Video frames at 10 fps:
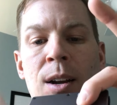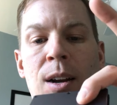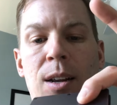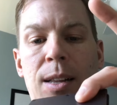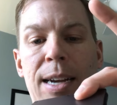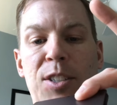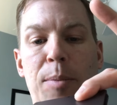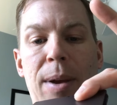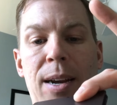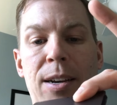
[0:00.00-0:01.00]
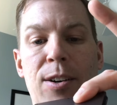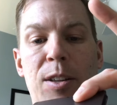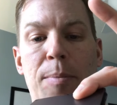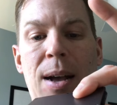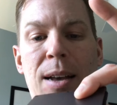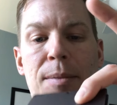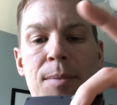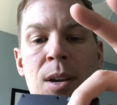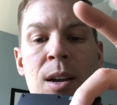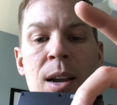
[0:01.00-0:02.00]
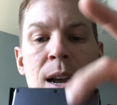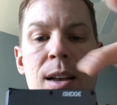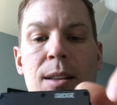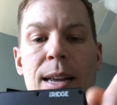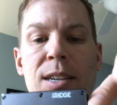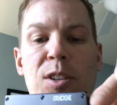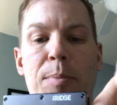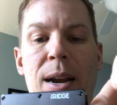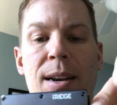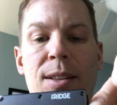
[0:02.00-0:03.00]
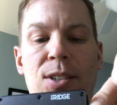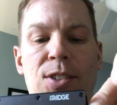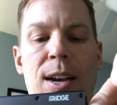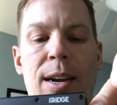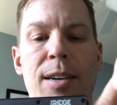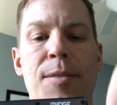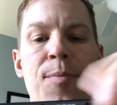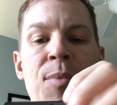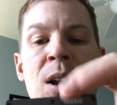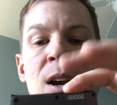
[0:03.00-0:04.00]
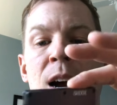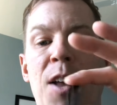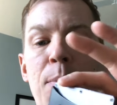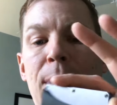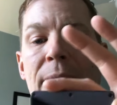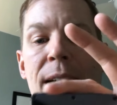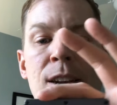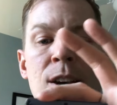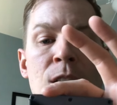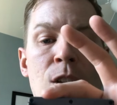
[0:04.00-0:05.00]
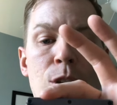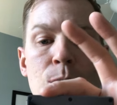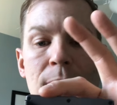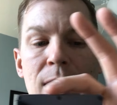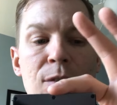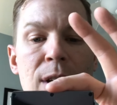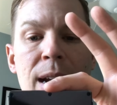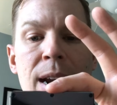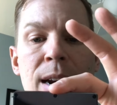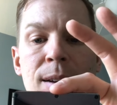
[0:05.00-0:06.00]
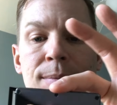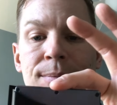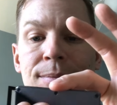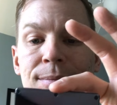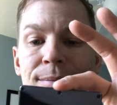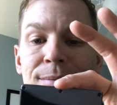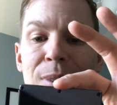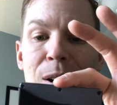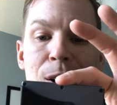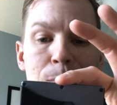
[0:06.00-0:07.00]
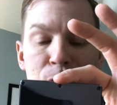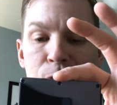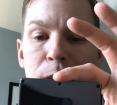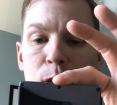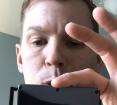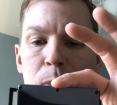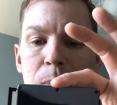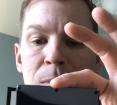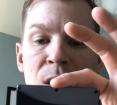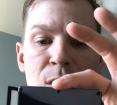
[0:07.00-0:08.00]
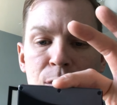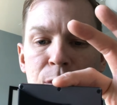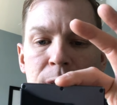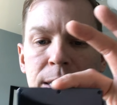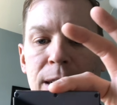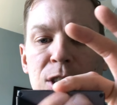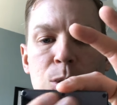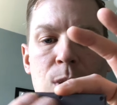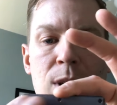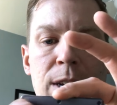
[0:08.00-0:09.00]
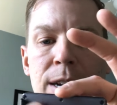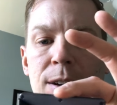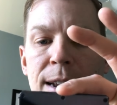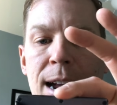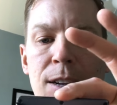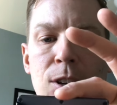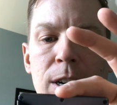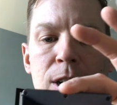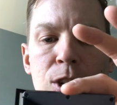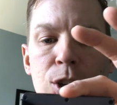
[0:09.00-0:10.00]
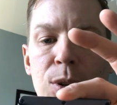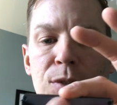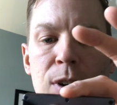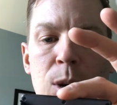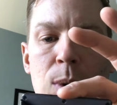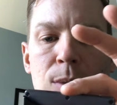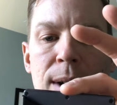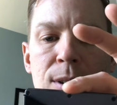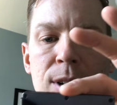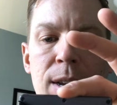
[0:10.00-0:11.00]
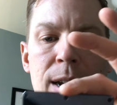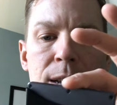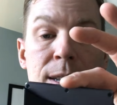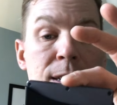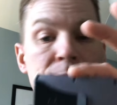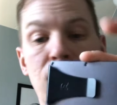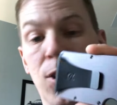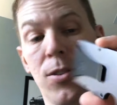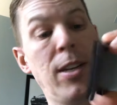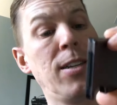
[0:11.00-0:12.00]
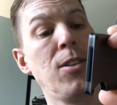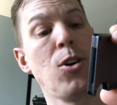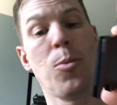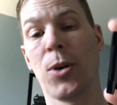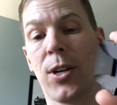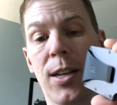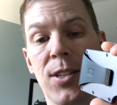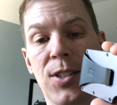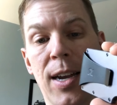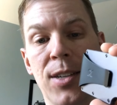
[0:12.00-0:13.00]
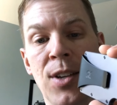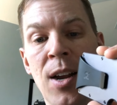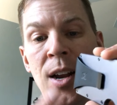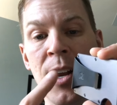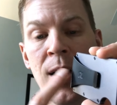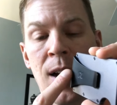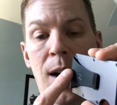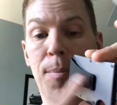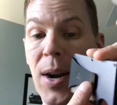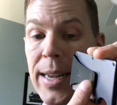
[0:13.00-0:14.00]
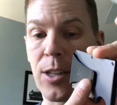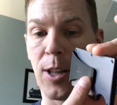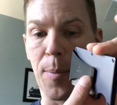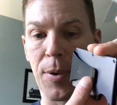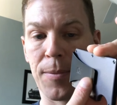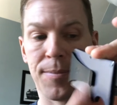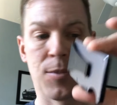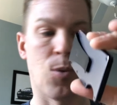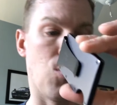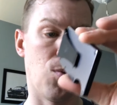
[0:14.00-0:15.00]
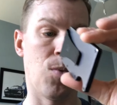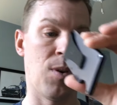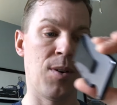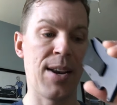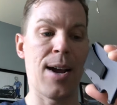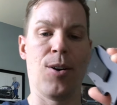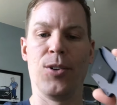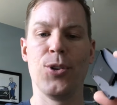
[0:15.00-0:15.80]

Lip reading: an elastic band here on the bottom, and an elastic band on the side. On the back, you have a machined aluminum, very nice quality, not going to cut you. It's very well rounded, and they did their homework on this, guys. Money clip. Now, you